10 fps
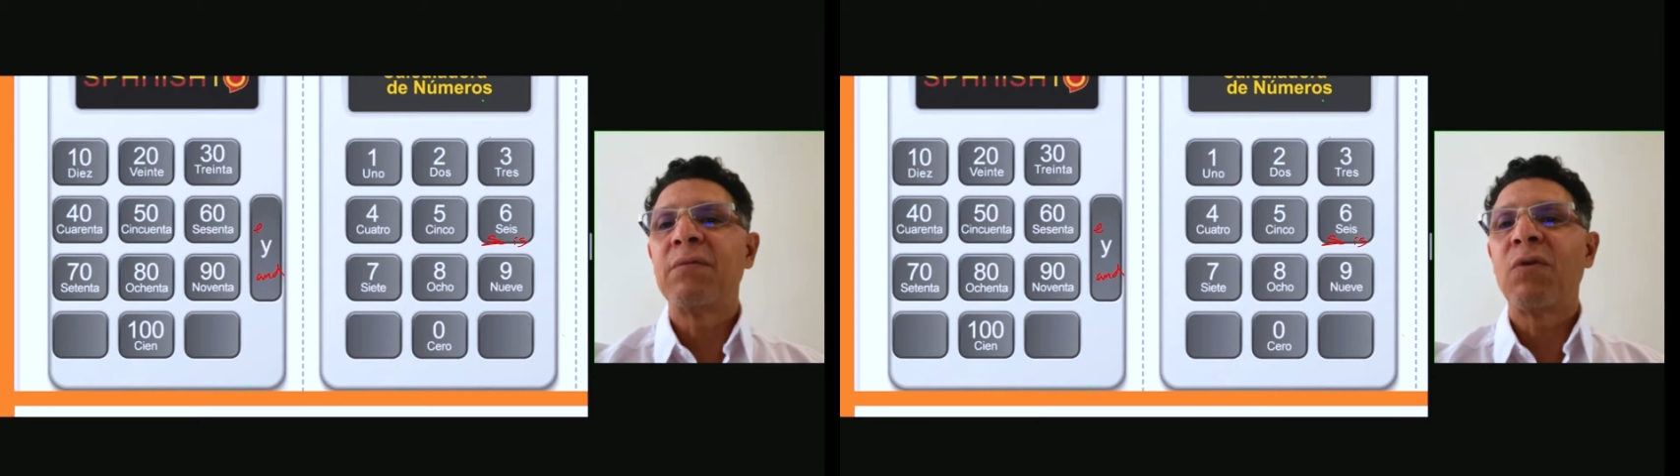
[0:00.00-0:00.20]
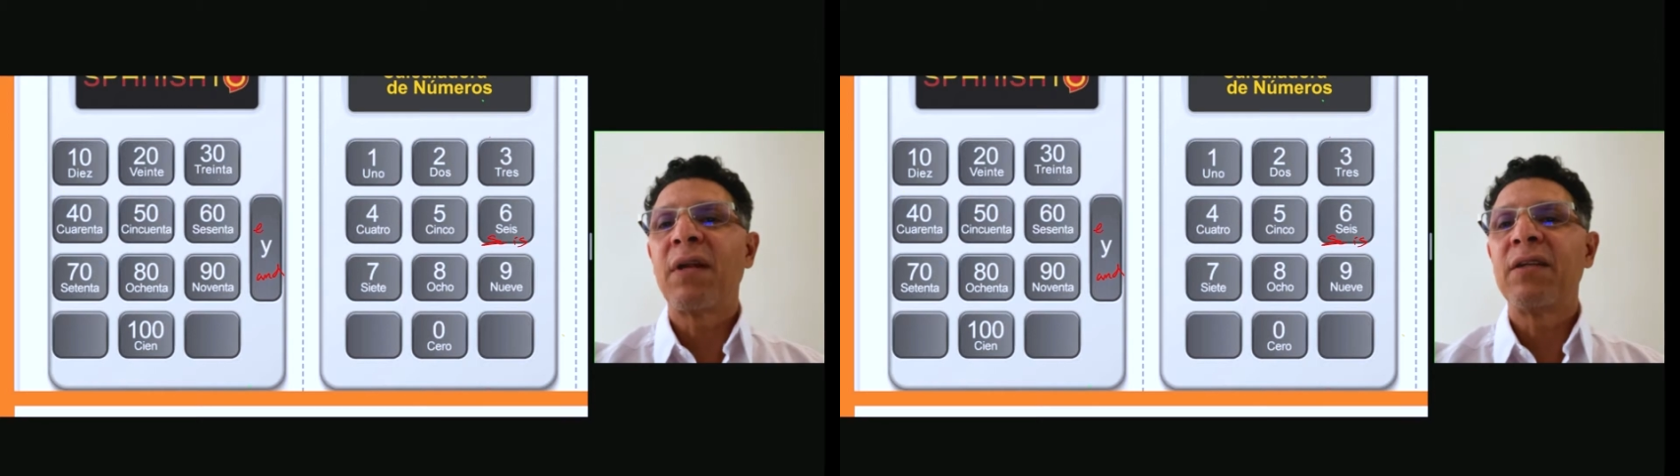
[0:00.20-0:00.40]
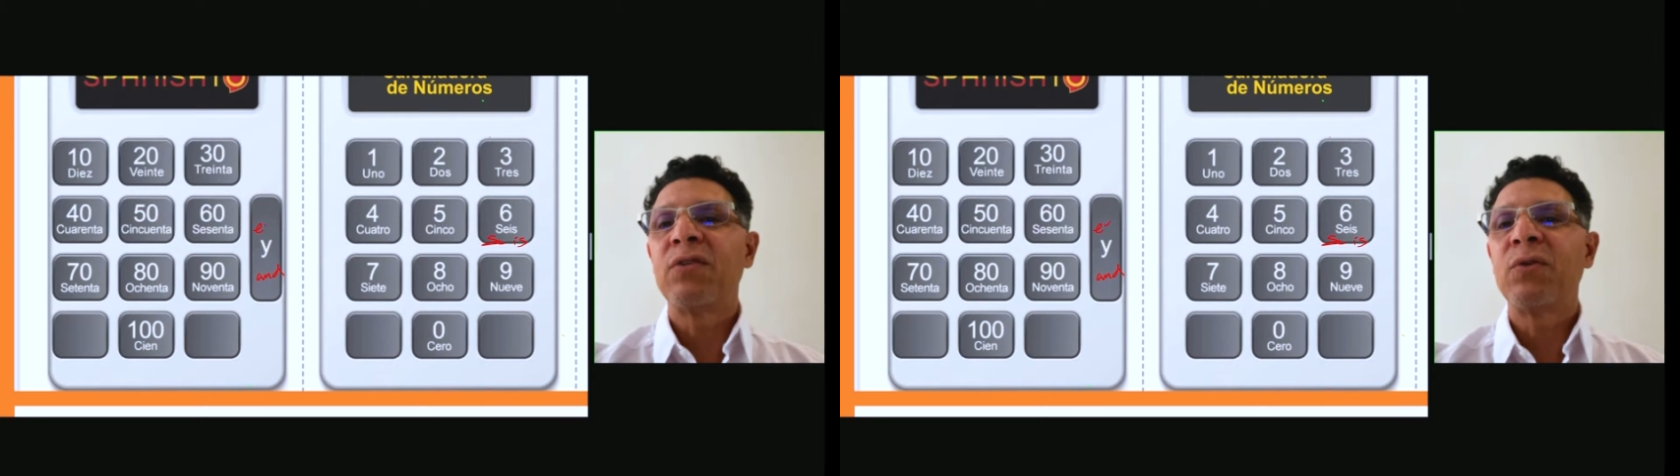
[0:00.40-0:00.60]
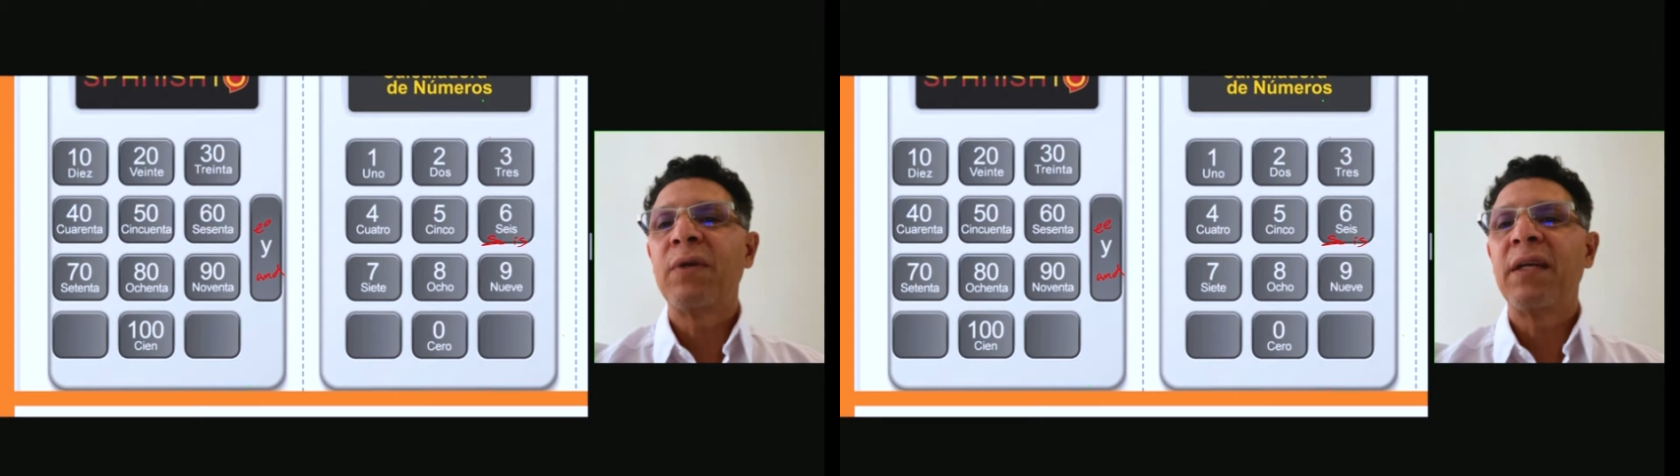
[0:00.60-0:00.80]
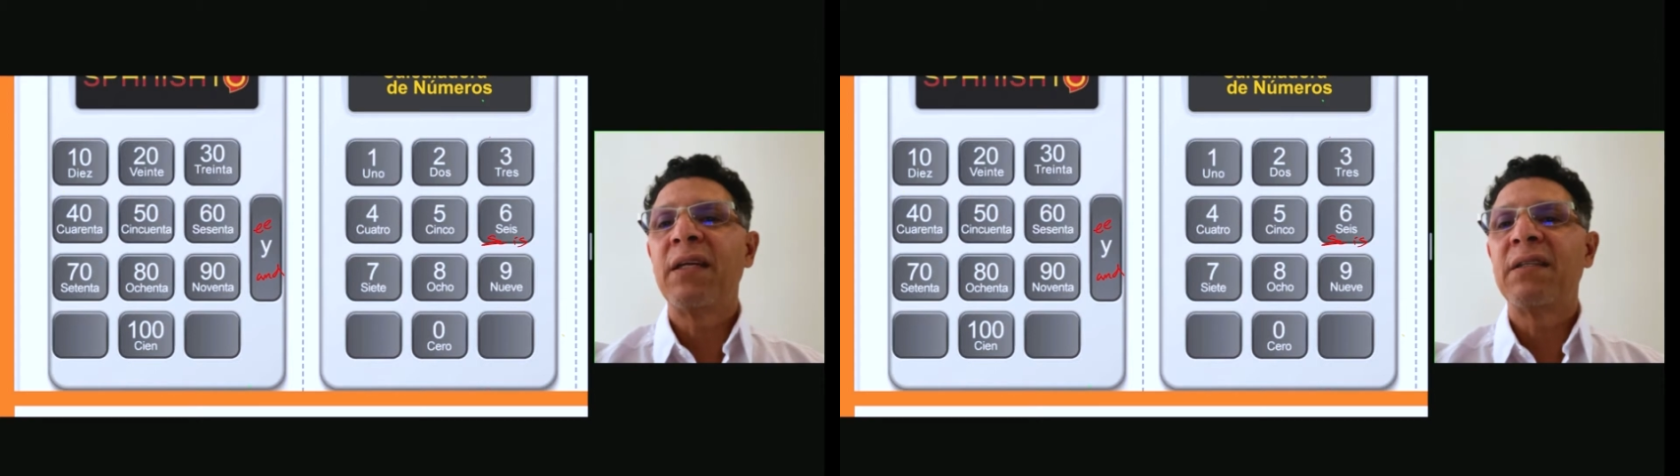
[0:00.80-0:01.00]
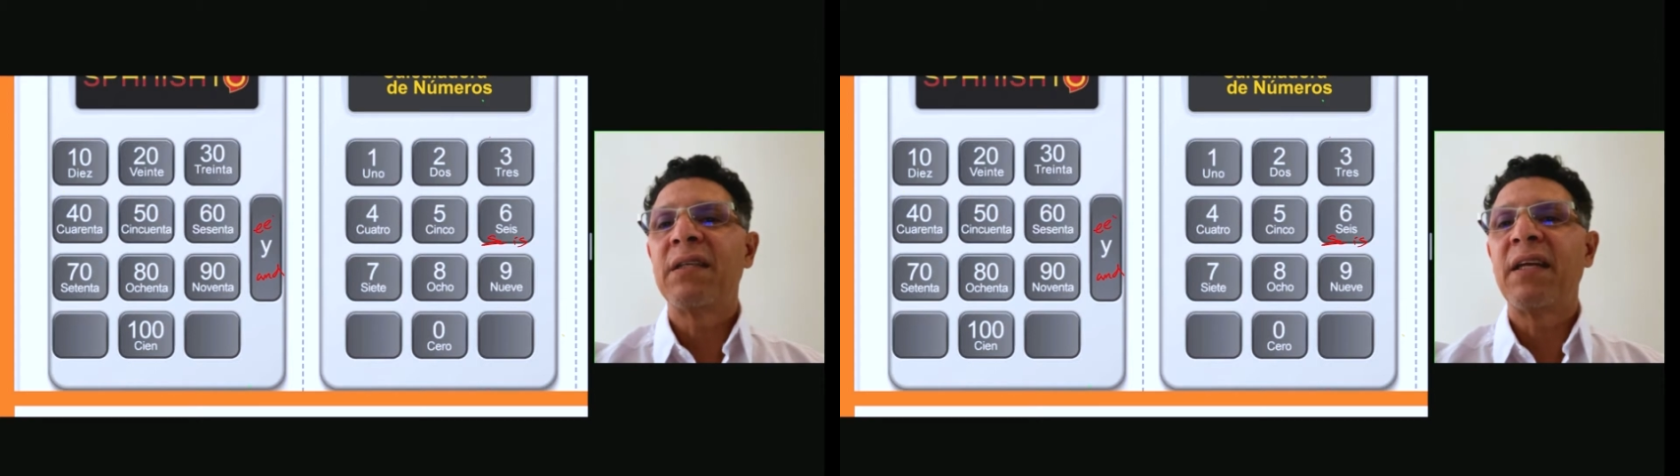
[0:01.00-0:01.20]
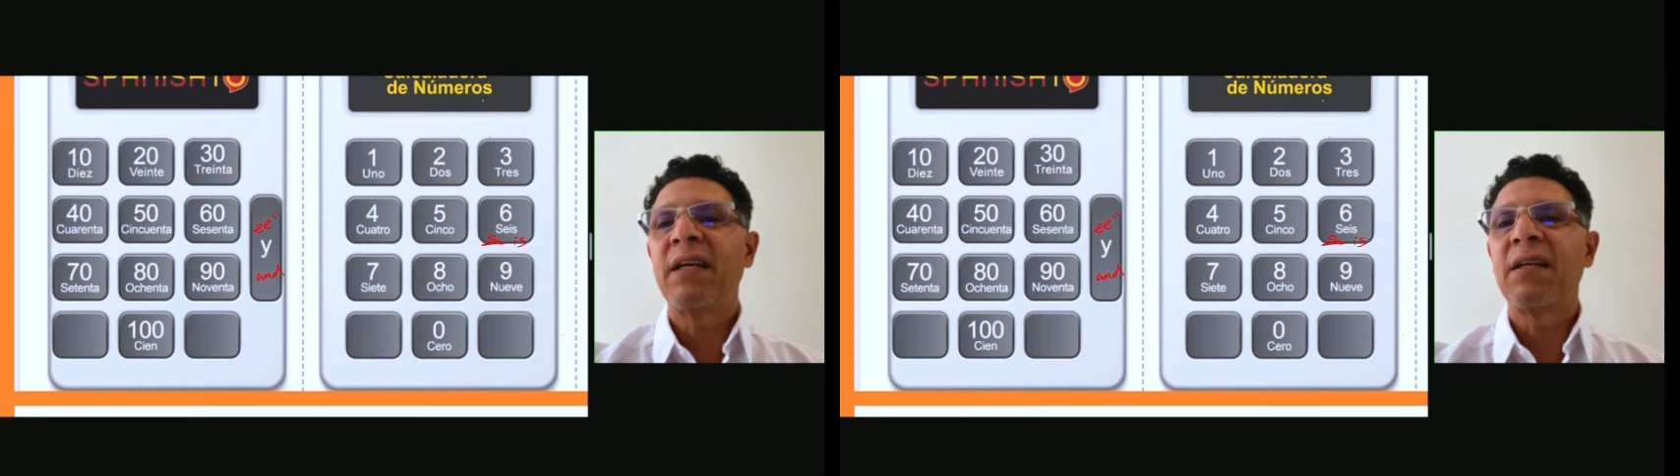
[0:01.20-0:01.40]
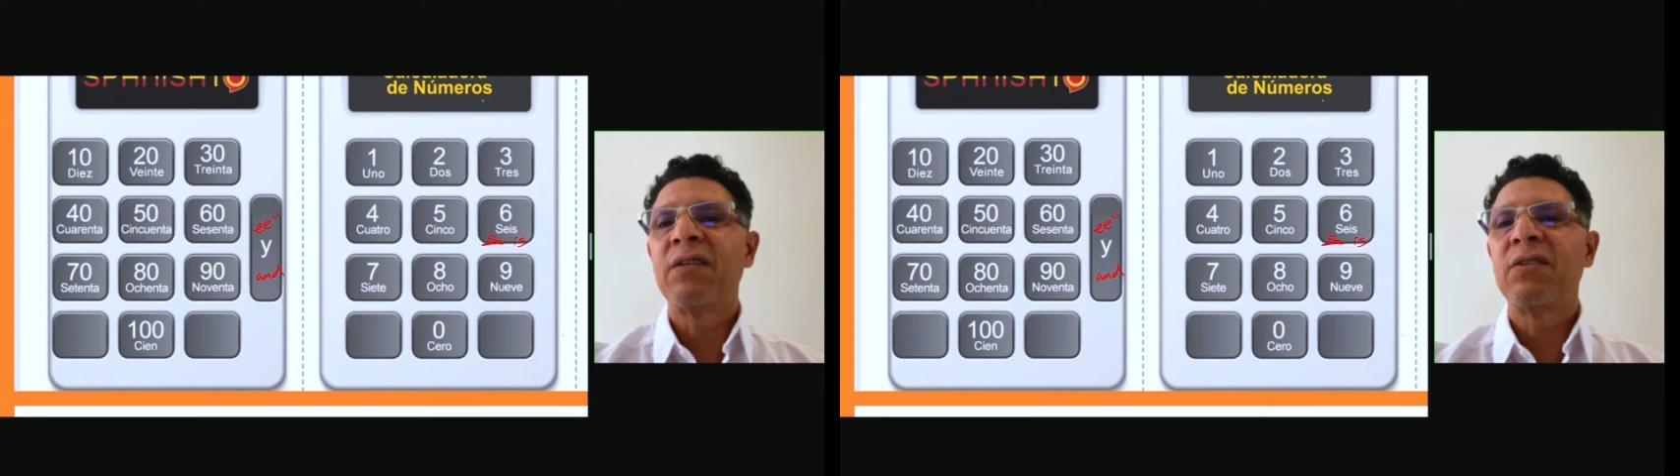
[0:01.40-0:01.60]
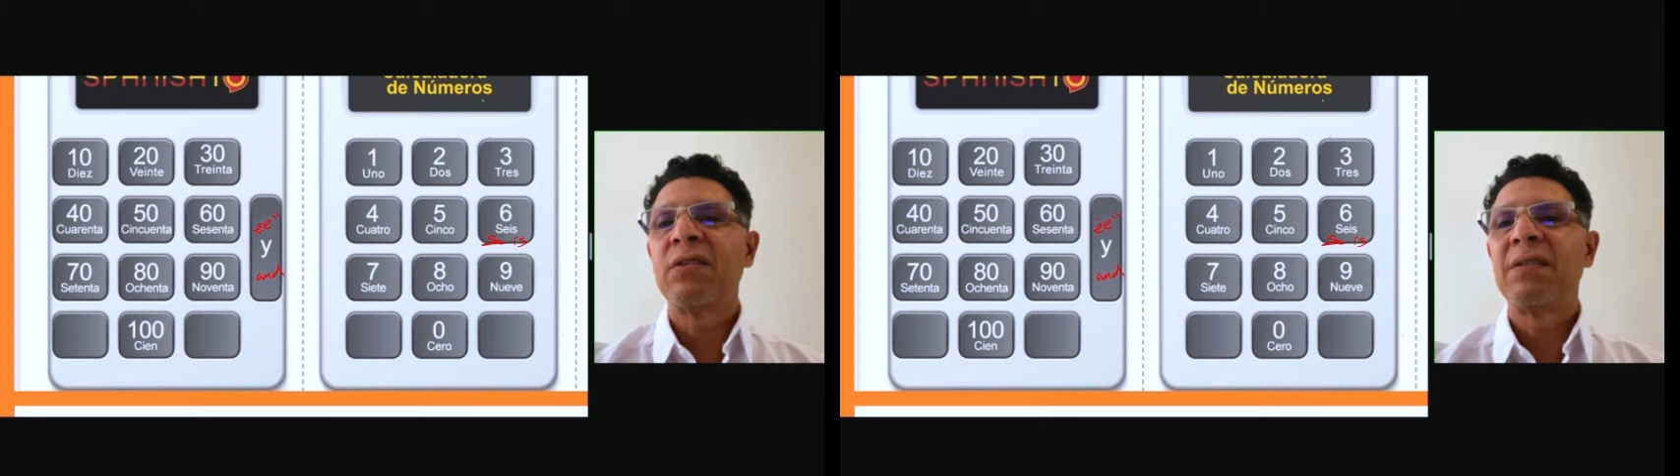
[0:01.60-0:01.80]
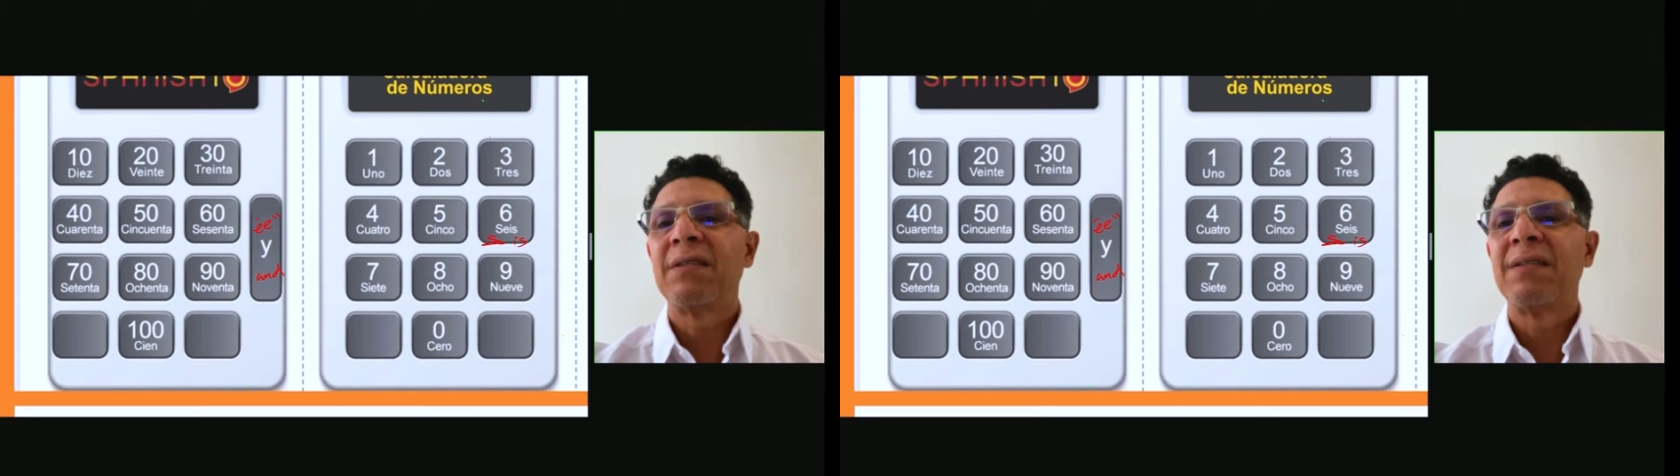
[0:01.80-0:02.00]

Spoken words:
more like 2 E's in English.